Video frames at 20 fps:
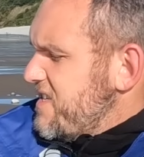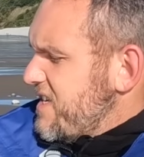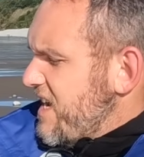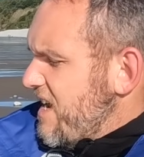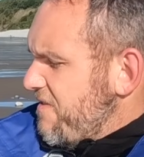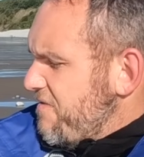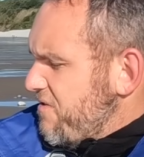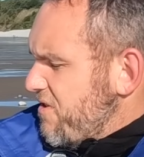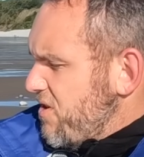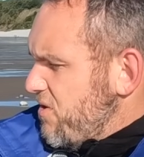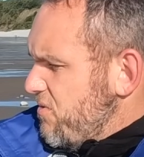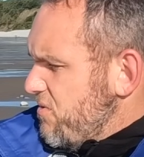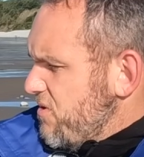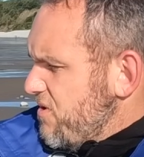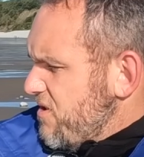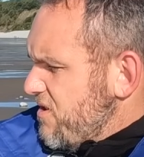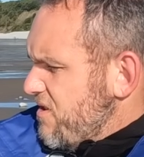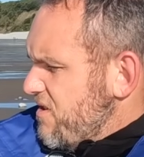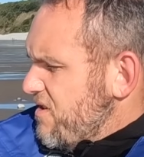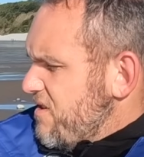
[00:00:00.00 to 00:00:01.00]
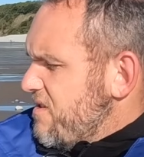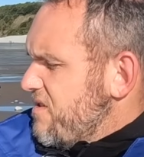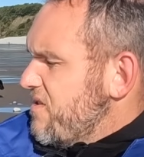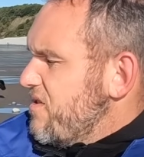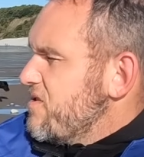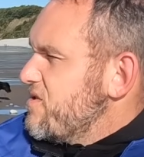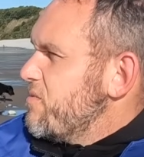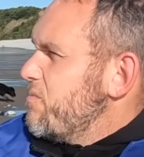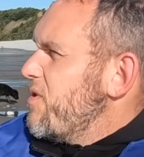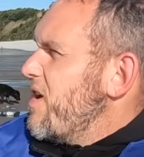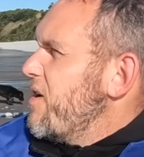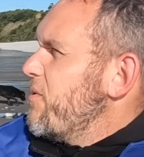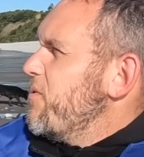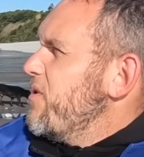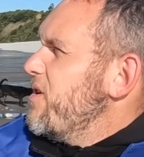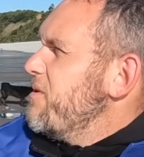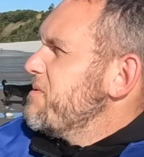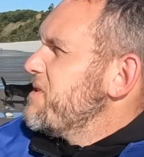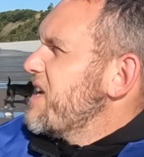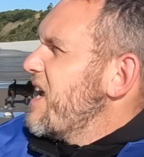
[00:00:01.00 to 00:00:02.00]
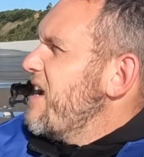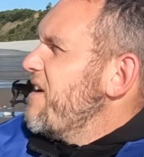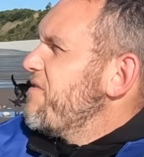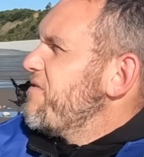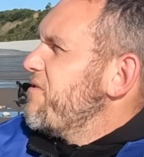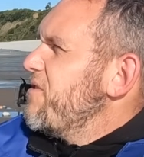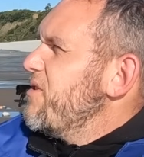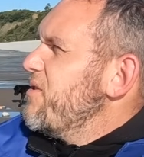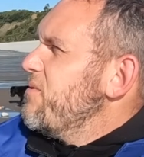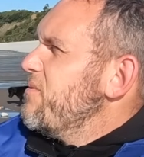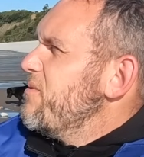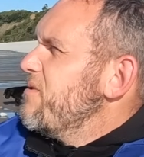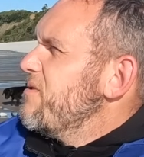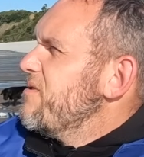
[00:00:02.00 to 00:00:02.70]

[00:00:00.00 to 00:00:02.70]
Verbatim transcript: to get through. Got some ragworm to get through.